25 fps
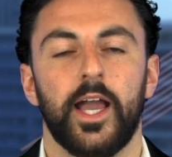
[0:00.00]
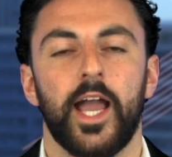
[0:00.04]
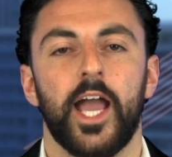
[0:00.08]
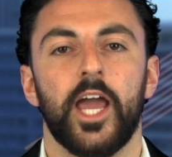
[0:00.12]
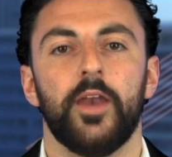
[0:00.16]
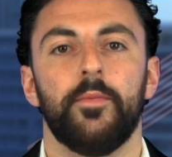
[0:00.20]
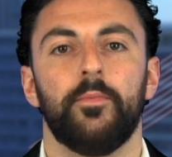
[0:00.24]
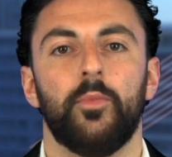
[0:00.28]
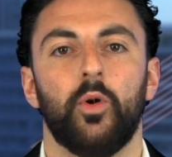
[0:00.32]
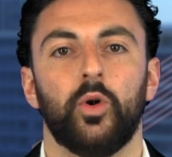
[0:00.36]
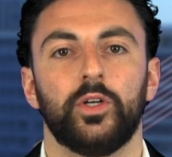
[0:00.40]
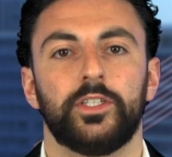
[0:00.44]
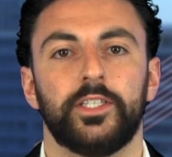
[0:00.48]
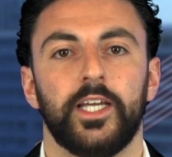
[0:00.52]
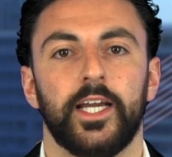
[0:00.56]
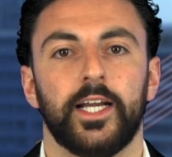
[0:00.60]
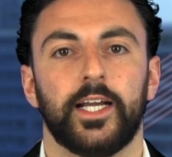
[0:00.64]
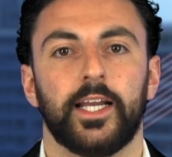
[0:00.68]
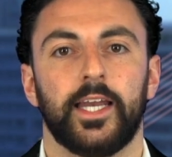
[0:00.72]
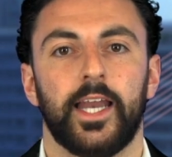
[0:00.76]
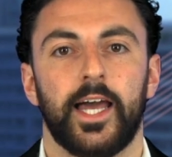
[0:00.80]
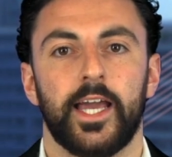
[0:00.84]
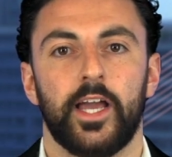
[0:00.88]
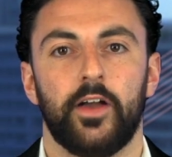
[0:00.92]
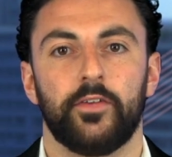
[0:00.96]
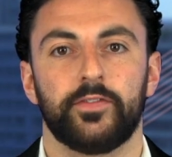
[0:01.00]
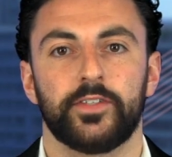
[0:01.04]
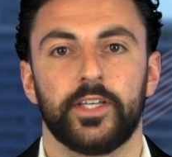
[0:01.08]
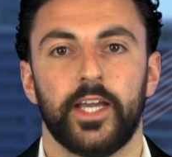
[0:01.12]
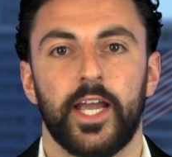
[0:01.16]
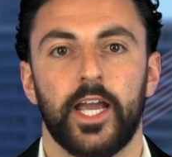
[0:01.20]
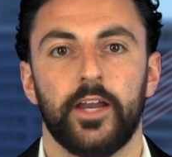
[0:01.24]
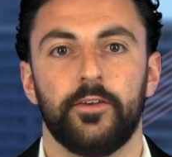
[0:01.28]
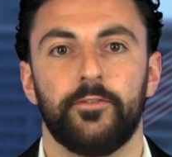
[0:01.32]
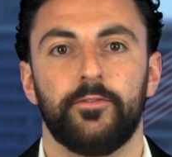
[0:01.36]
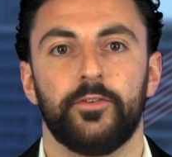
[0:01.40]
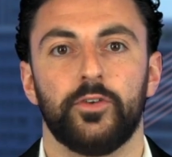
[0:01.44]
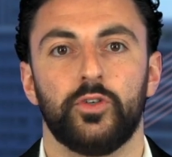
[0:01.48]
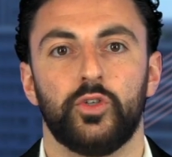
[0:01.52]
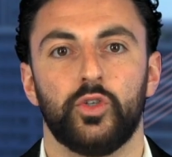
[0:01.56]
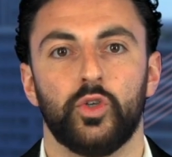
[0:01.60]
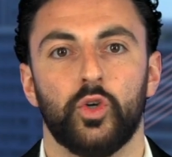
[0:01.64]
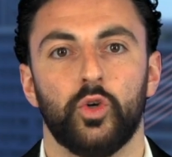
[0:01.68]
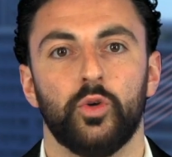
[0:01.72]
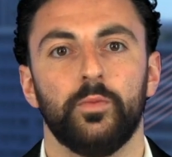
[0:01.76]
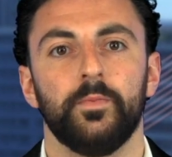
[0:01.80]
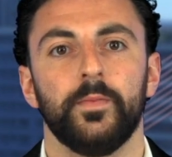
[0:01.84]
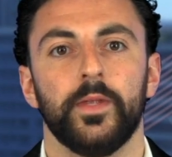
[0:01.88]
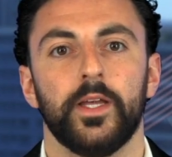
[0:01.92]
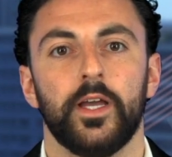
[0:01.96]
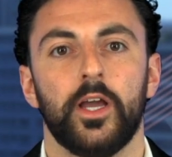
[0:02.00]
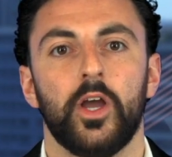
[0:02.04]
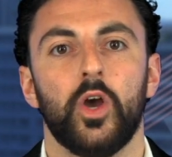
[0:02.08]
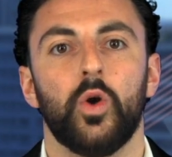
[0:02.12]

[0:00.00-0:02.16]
And more tech layoffs ahead for Zoom,